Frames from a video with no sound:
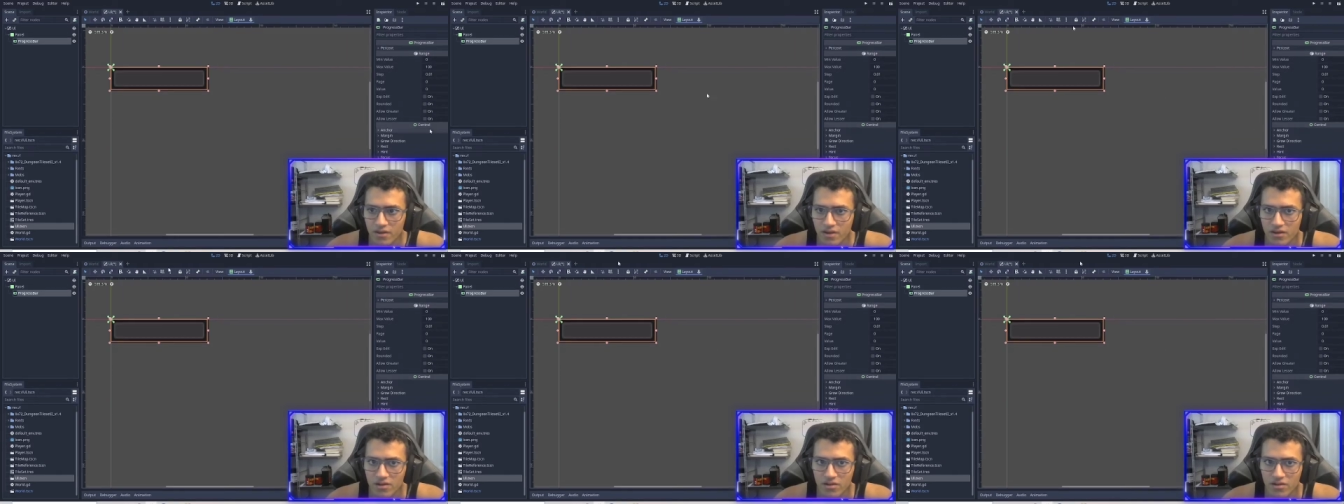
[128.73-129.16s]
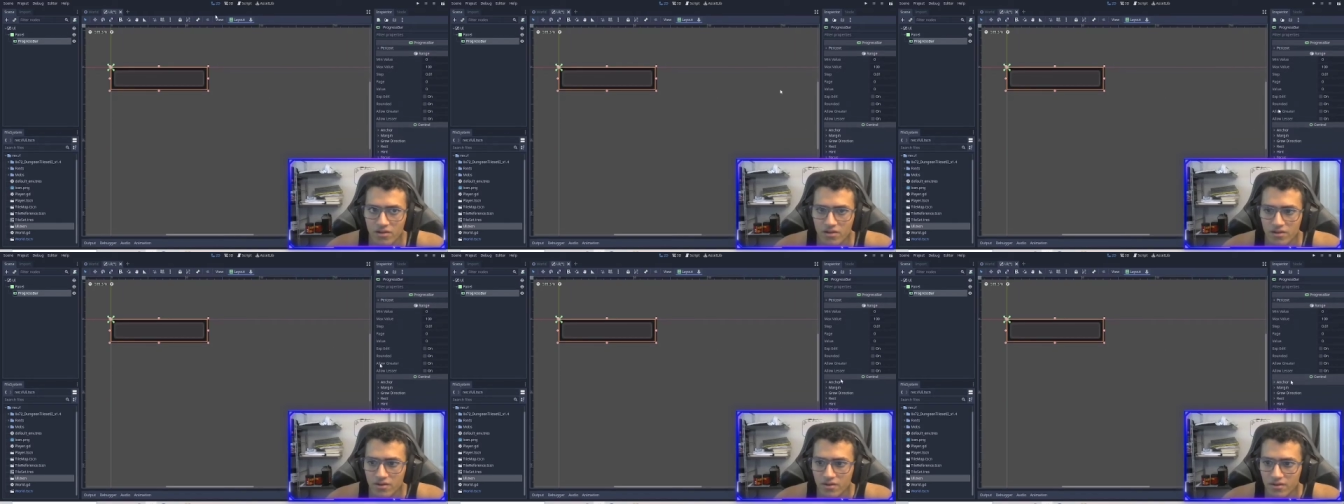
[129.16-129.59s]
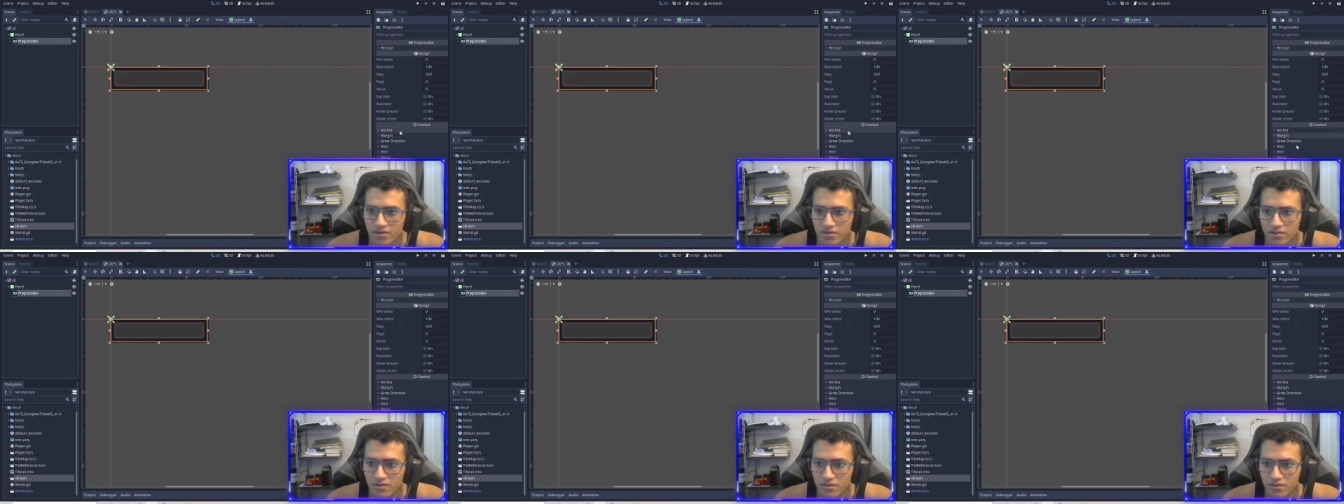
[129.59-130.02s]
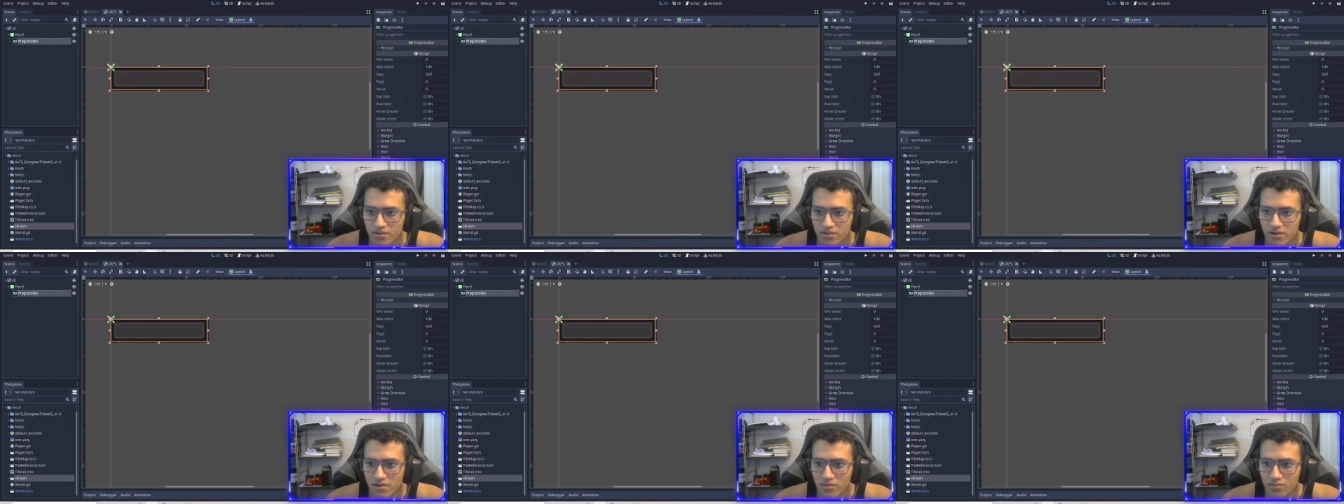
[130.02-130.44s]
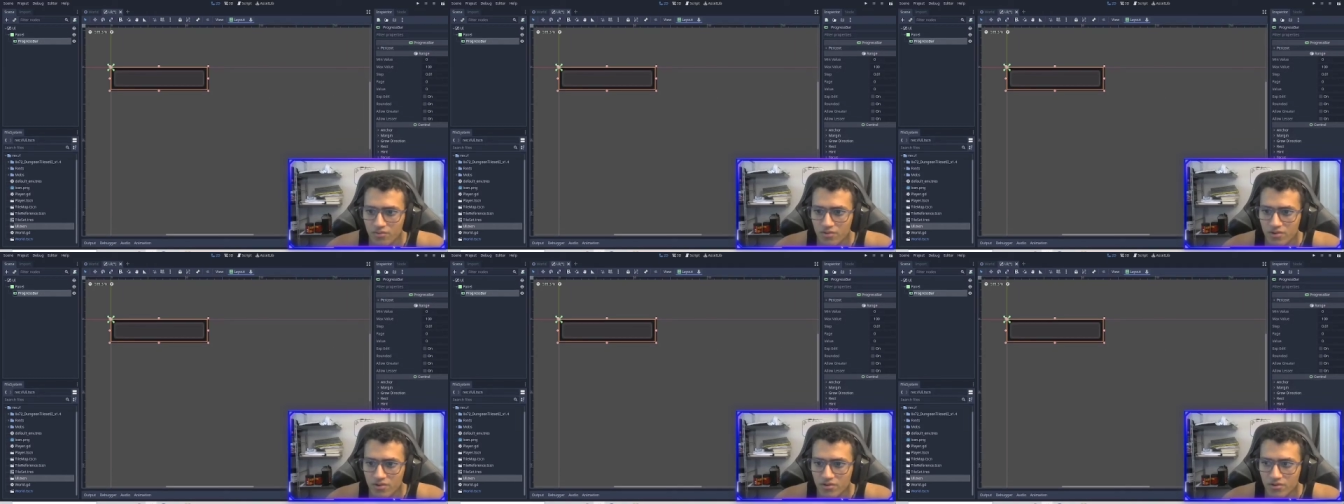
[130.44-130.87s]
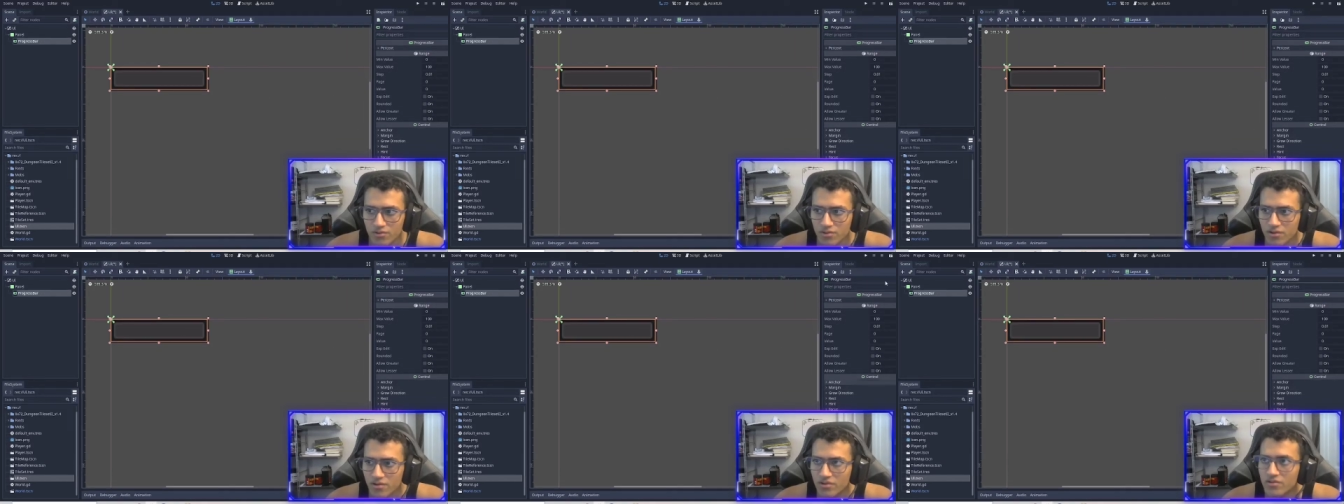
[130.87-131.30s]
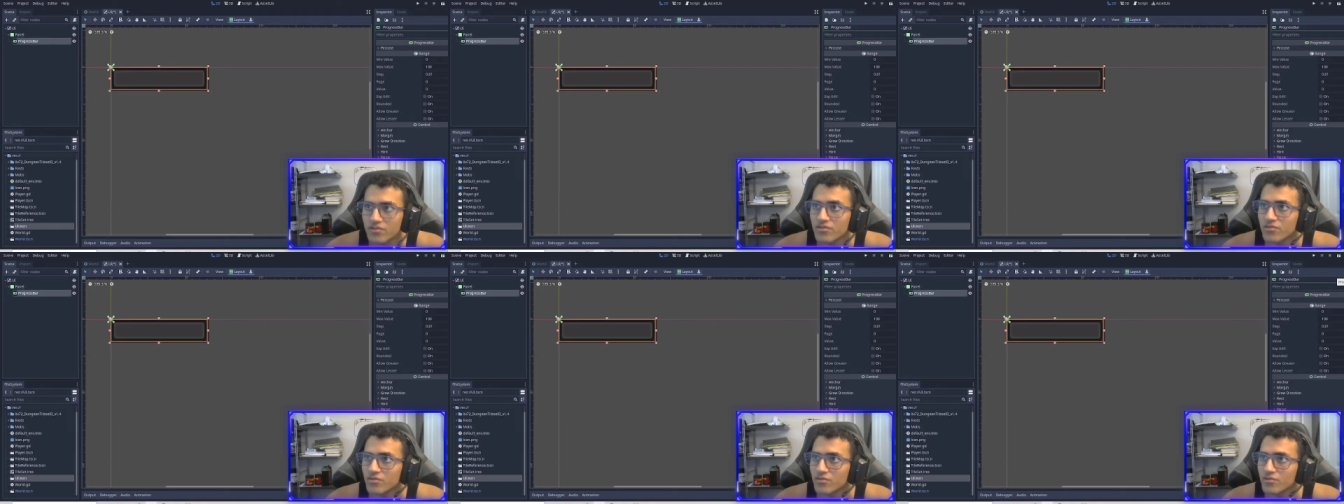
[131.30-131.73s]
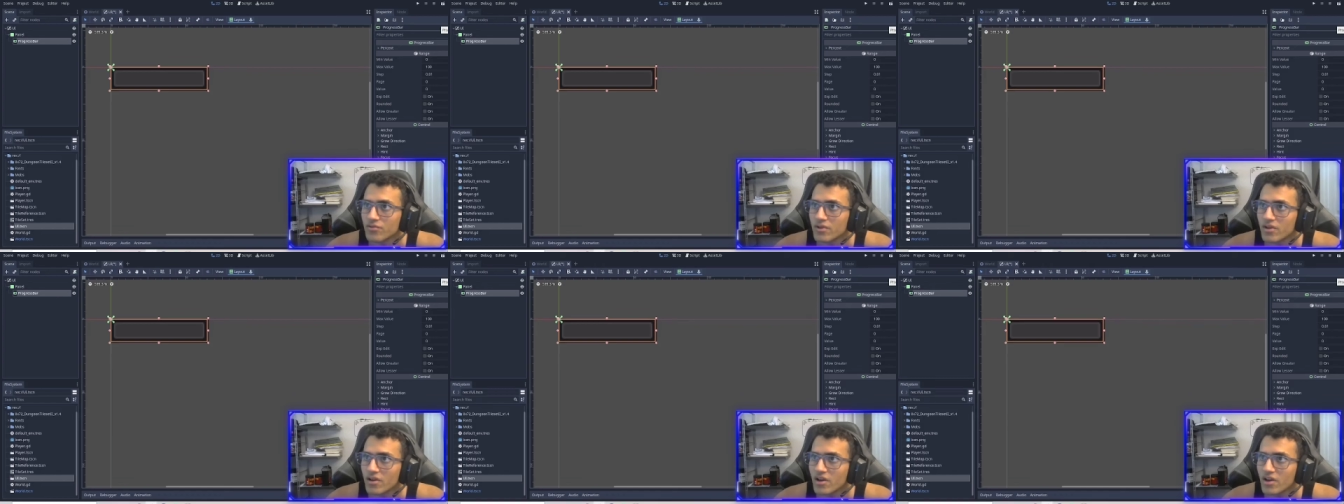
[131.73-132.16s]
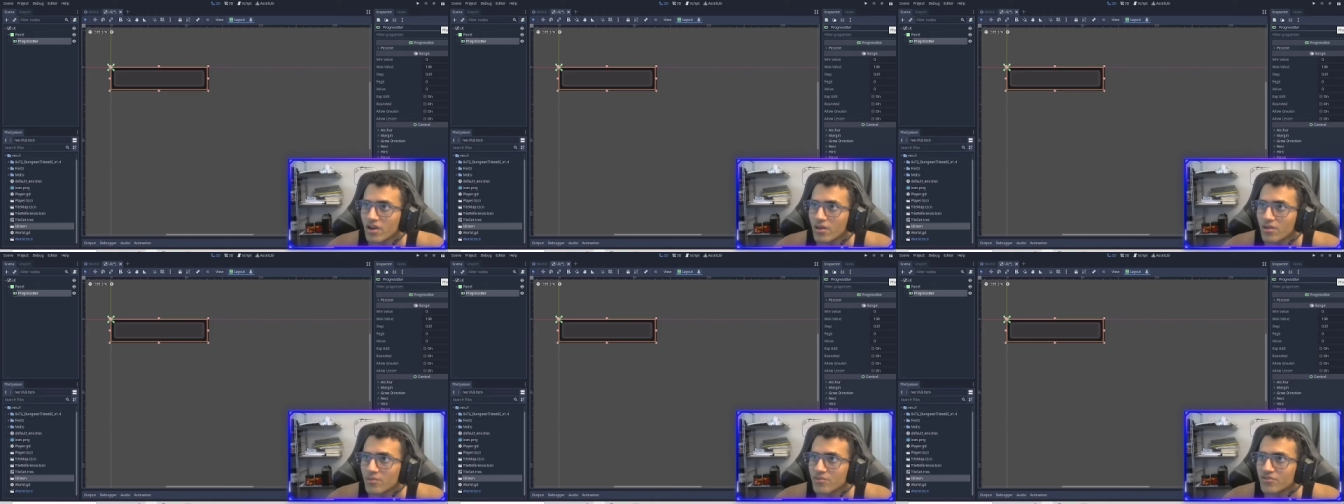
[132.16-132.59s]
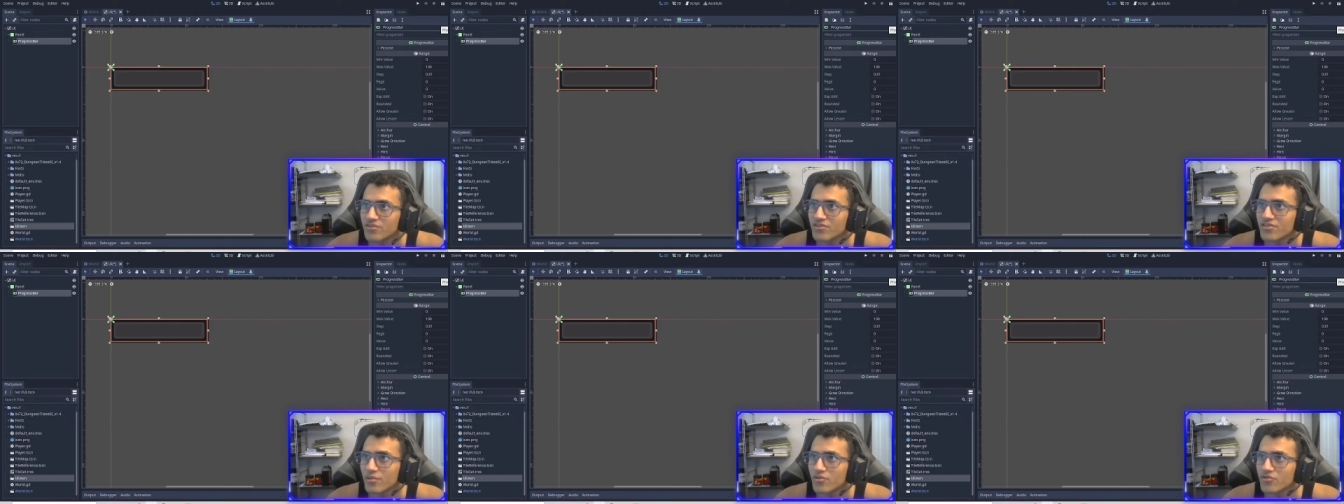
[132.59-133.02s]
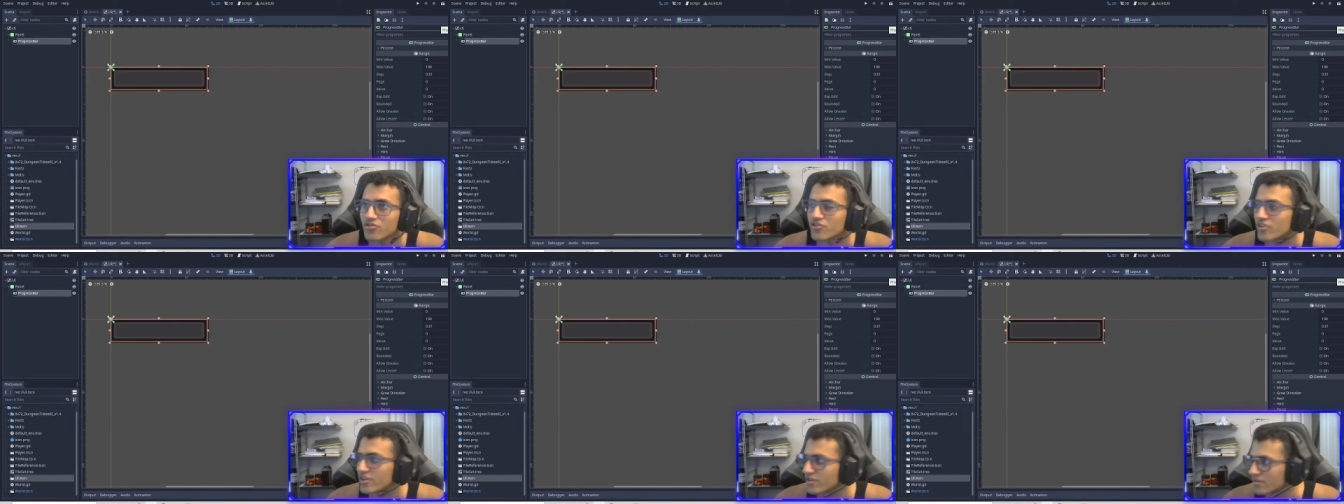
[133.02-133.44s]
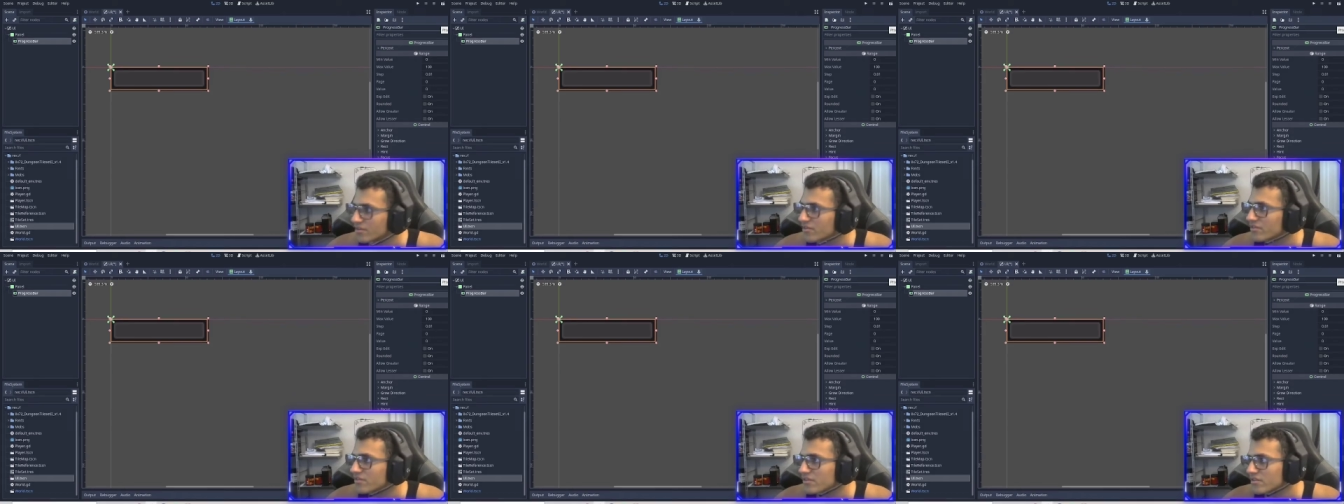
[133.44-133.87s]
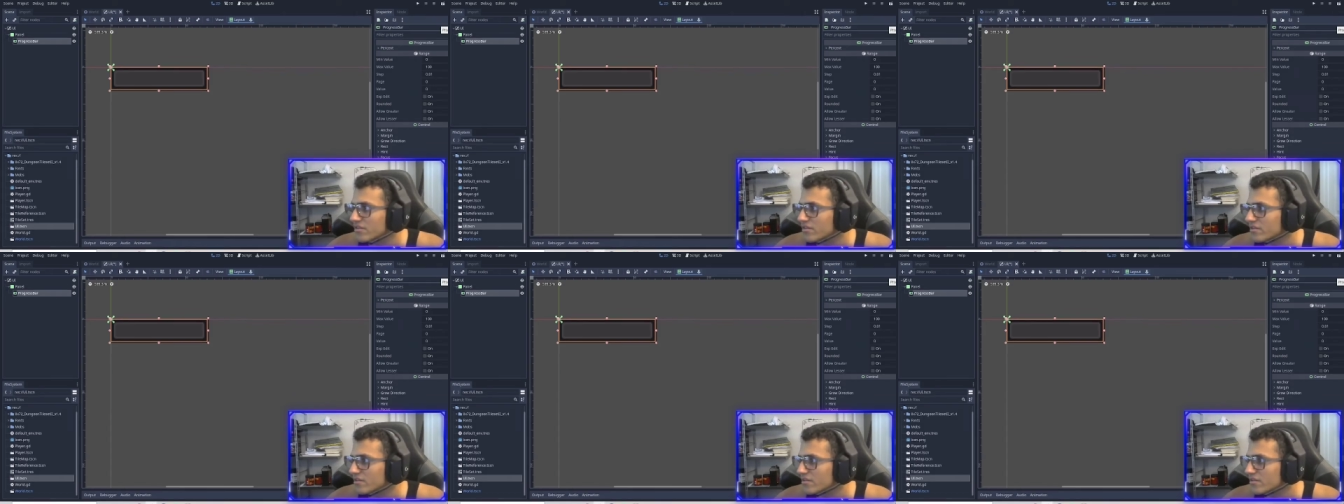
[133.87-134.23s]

And then if we go into, uh, let me just double check the